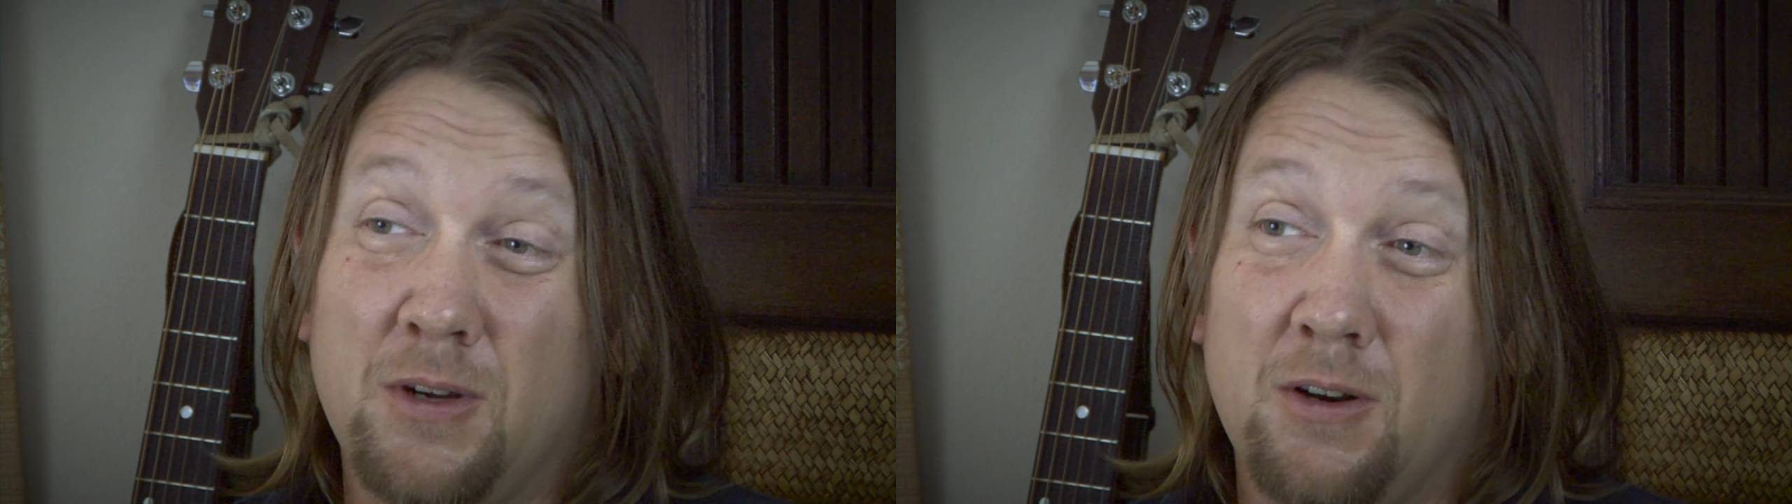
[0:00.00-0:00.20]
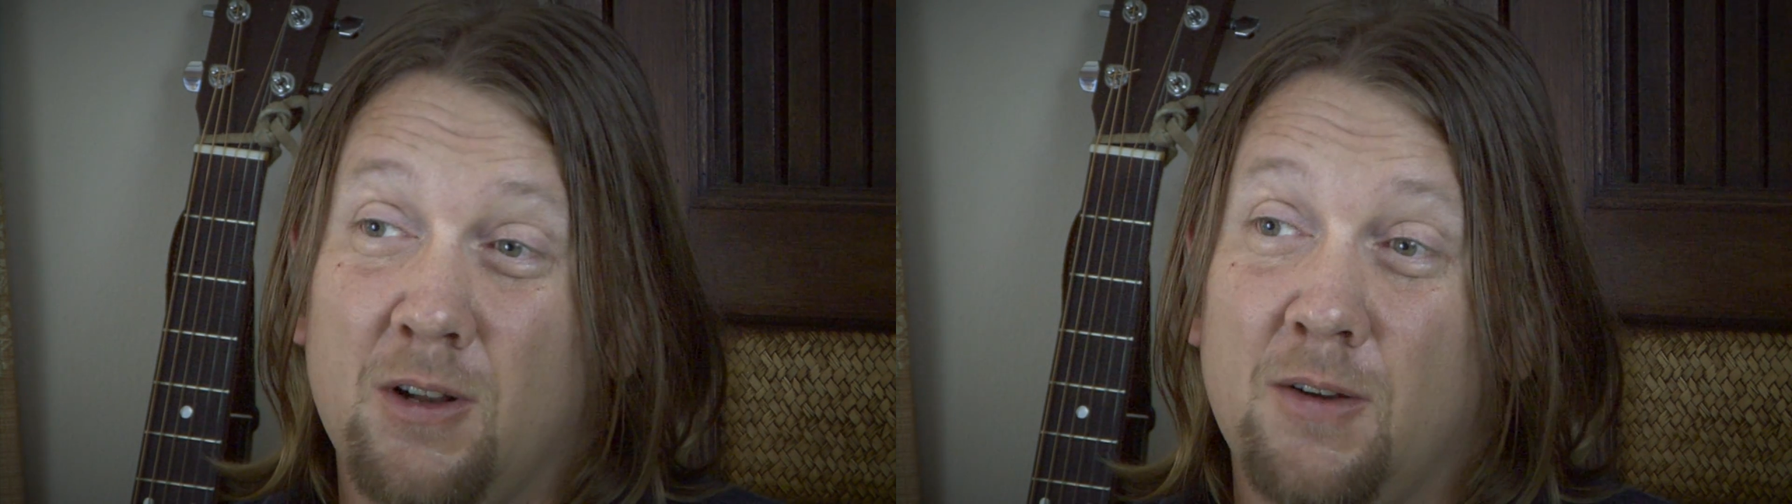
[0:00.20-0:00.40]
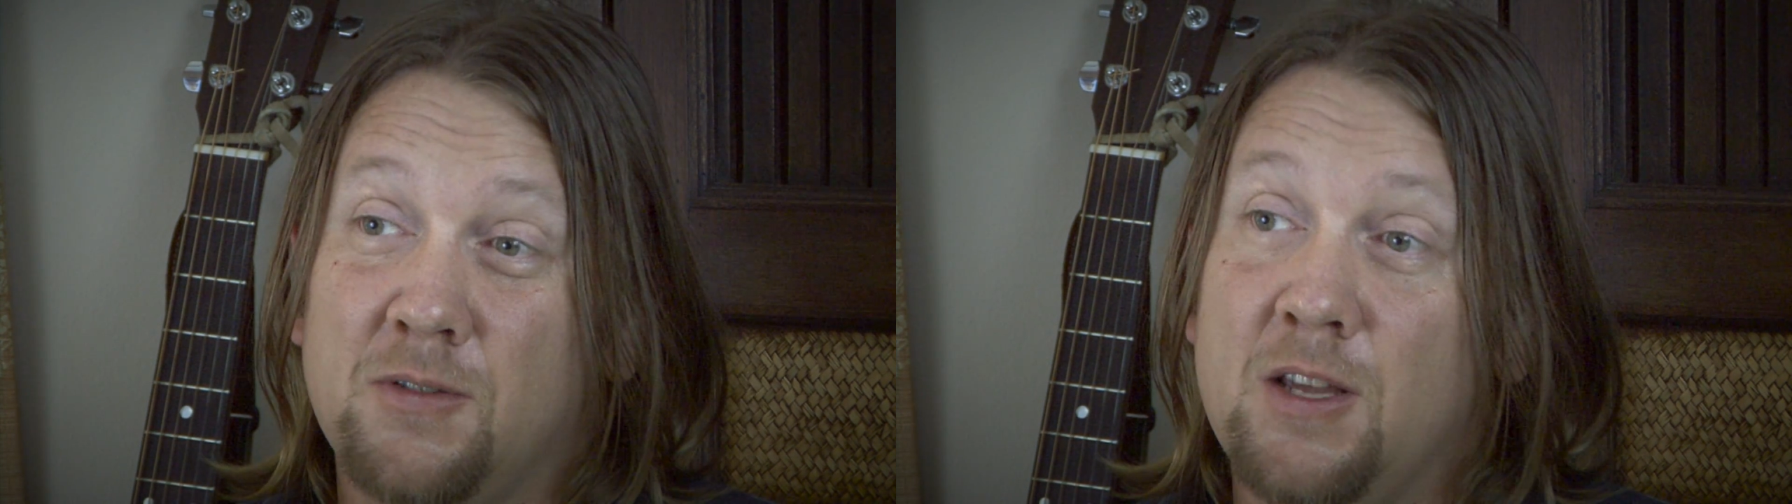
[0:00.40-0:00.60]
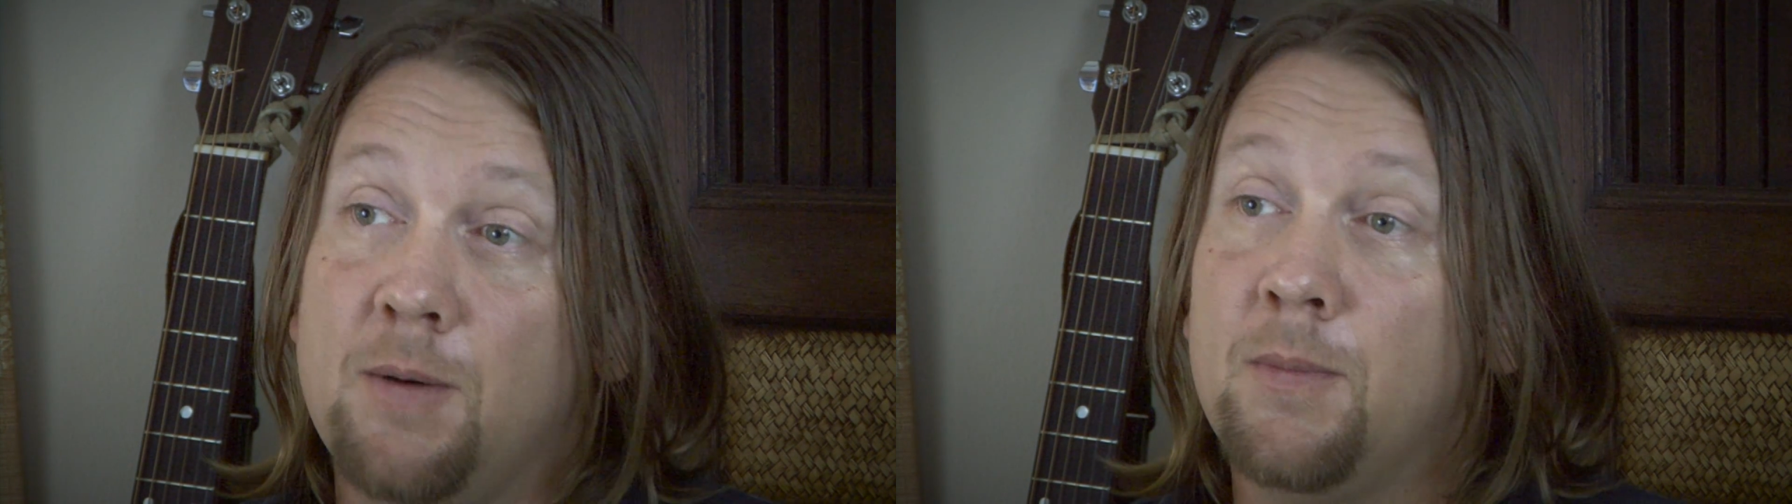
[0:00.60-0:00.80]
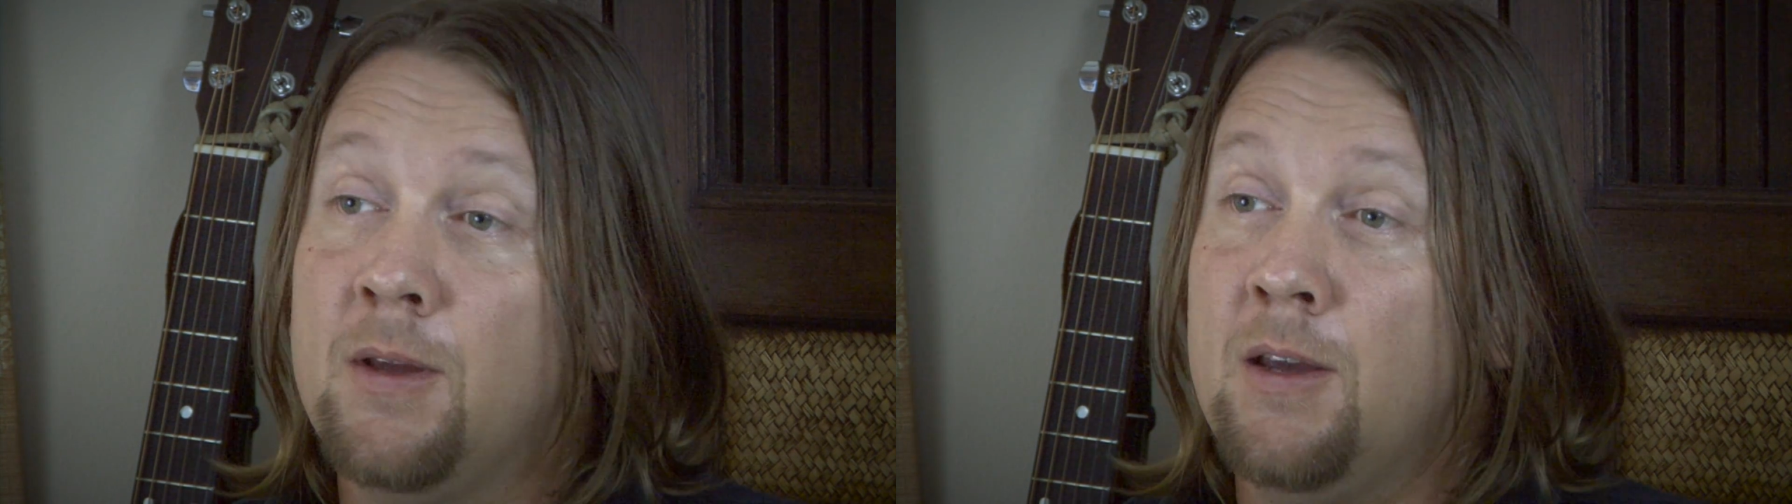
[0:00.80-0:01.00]
Creator loves
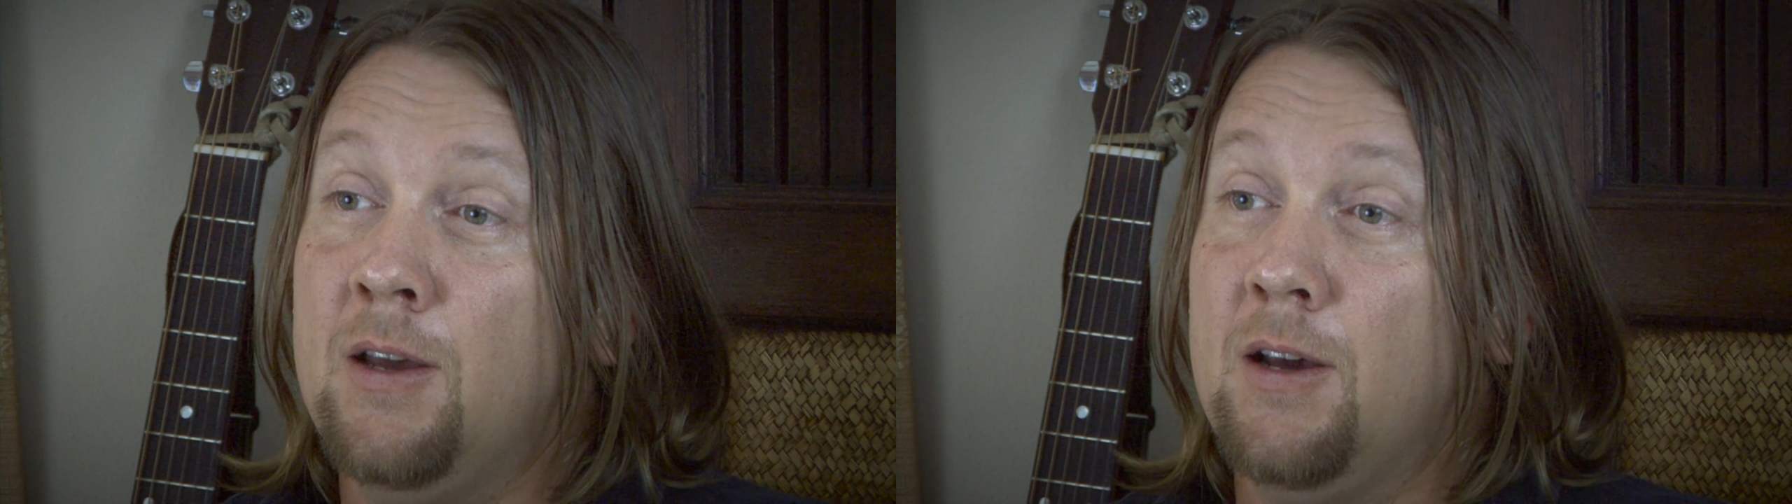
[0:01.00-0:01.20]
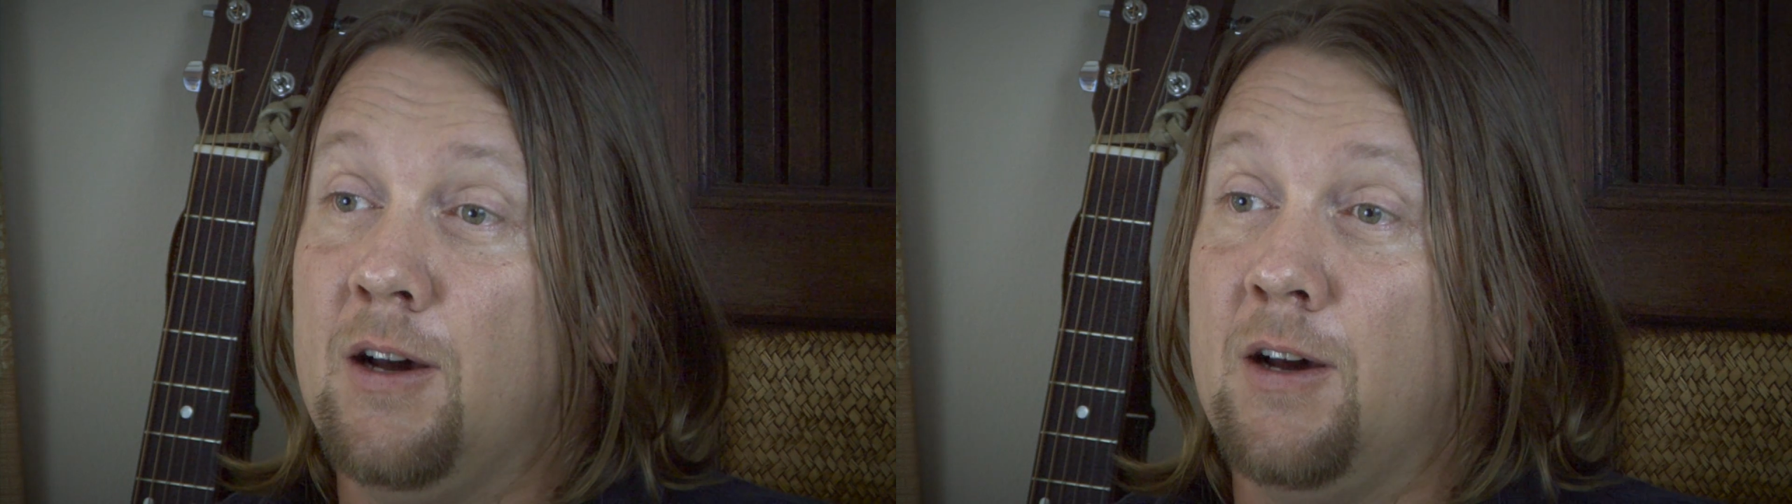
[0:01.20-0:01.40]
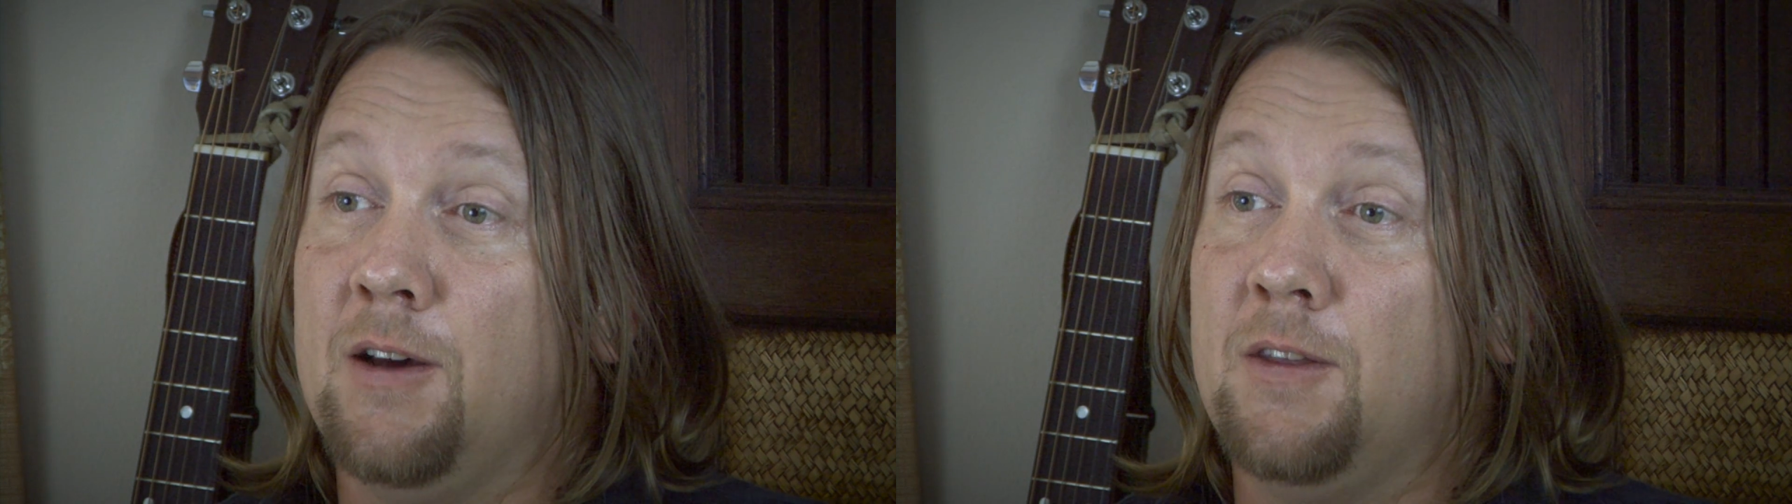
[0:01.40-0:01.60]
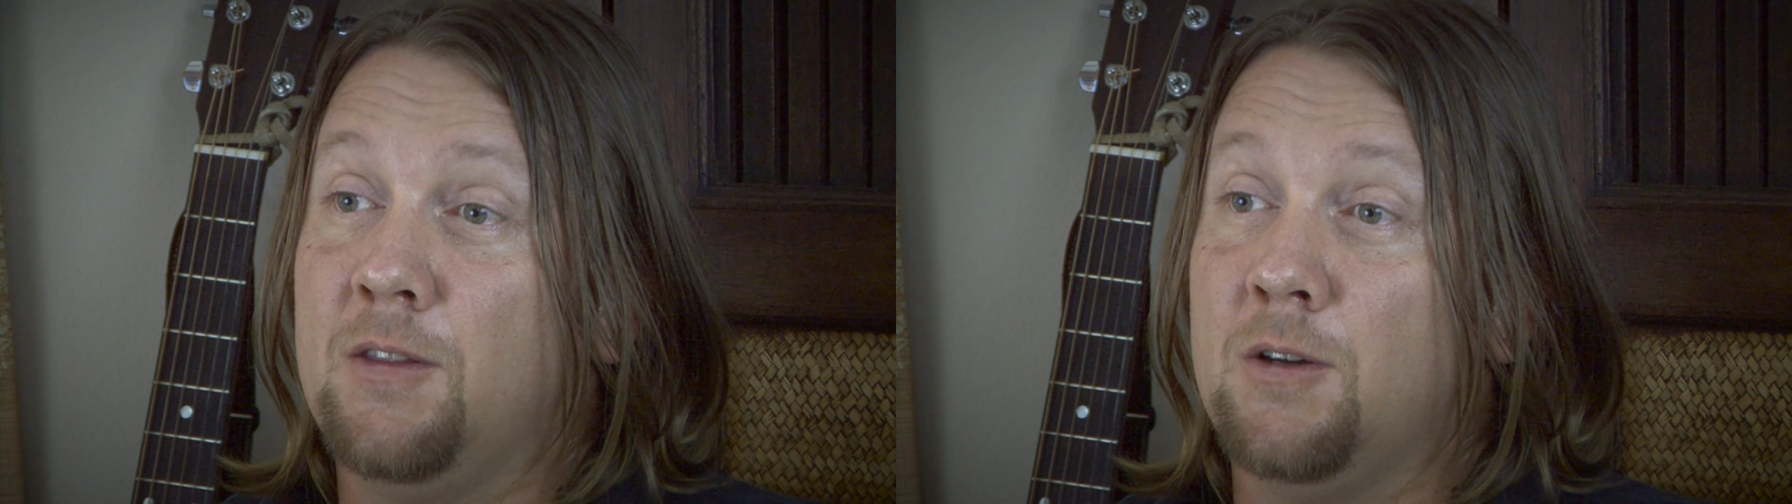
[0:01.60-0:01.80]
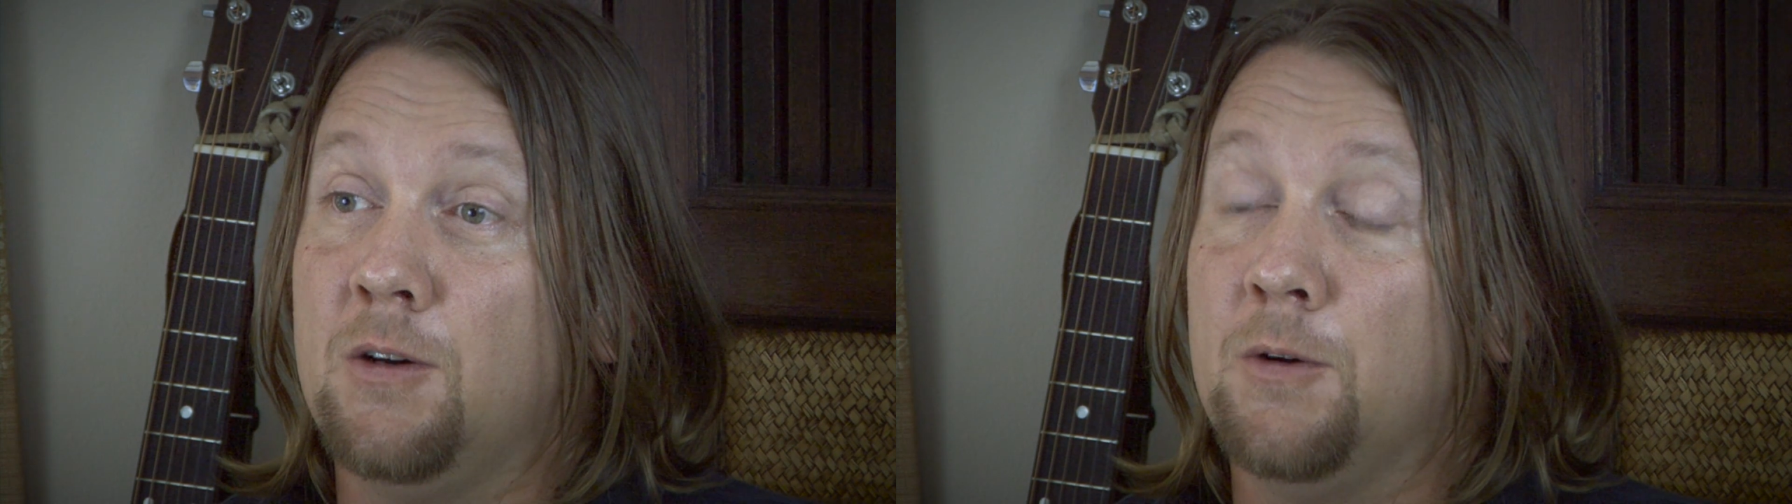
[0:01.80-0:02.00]
them,
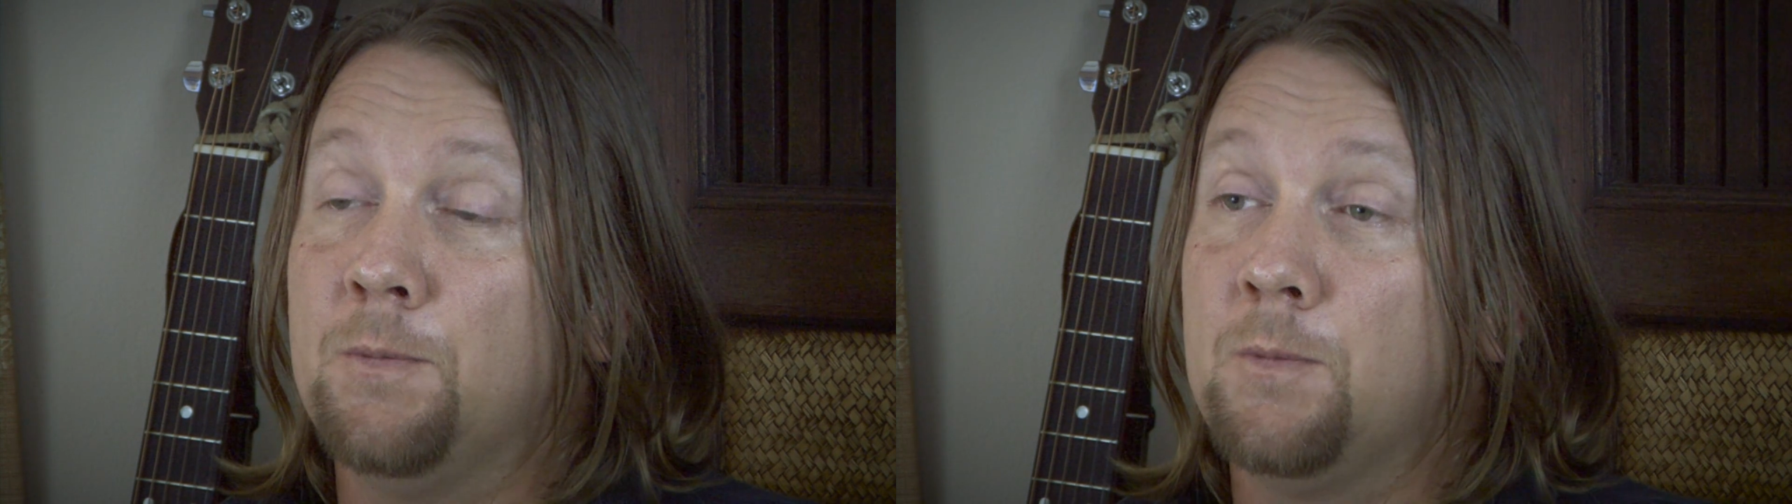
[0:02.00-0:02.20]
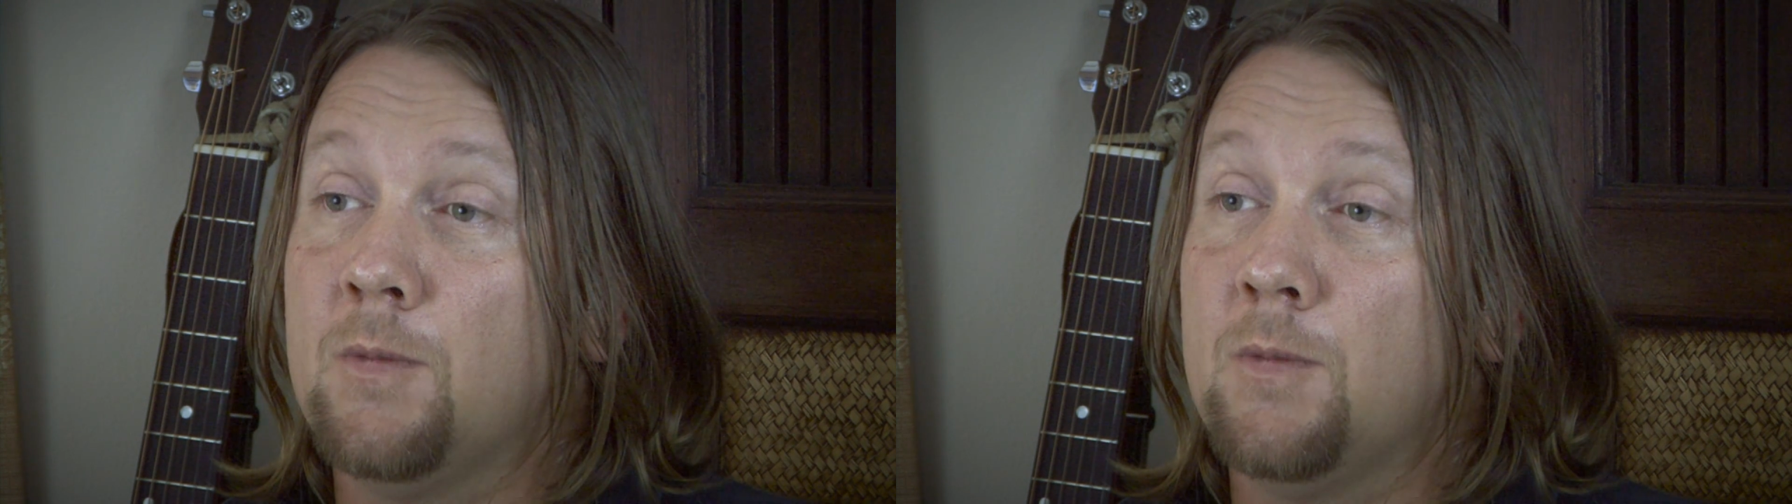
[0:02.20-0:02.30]
that they'll